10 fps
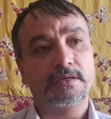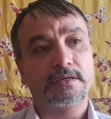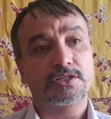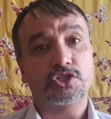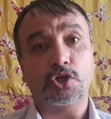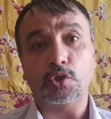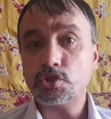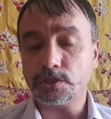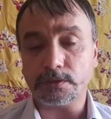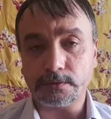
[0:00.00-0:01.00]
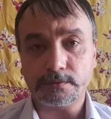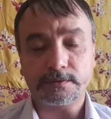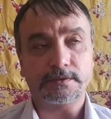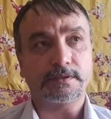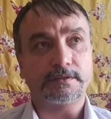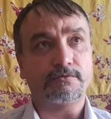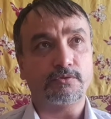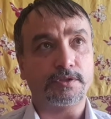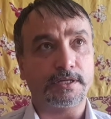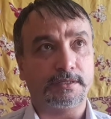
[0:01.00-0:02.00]
solution for
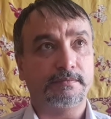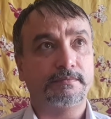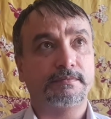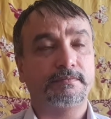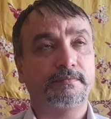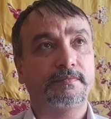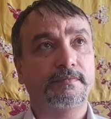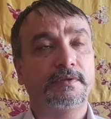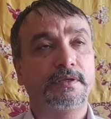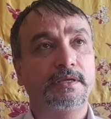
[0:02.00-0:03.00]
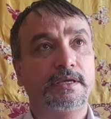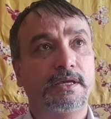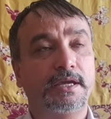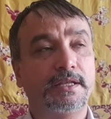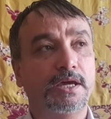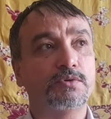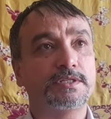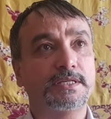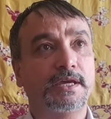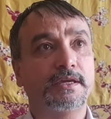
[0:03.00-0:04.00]
that. And I would
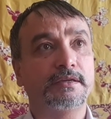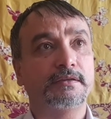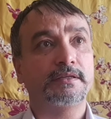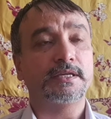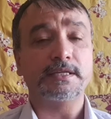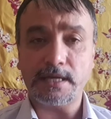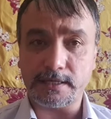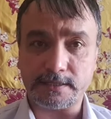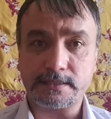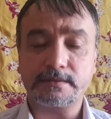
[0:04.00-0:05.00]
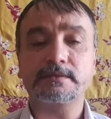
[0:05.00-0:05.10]
say yes.